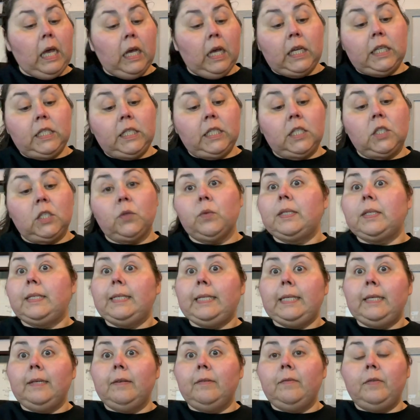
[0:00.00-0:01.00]
I just
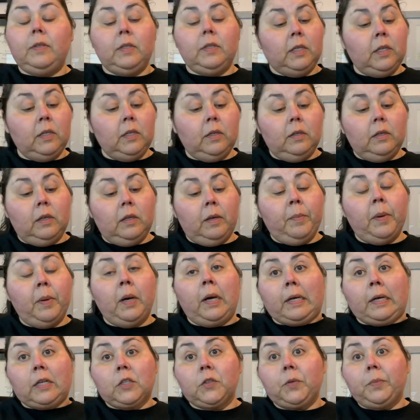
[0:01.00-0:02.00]
received a, a
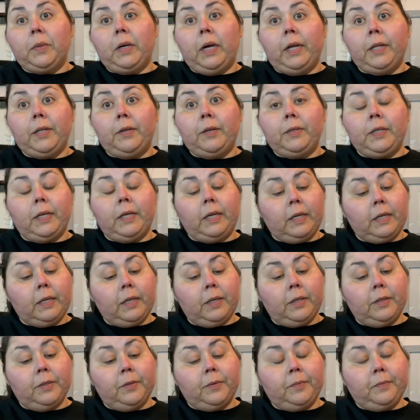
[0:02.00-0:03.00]
box from Holo
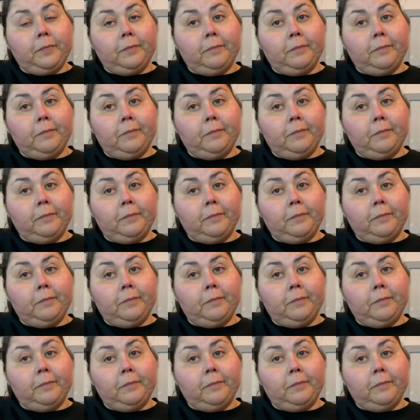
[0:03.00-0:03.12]
Taco.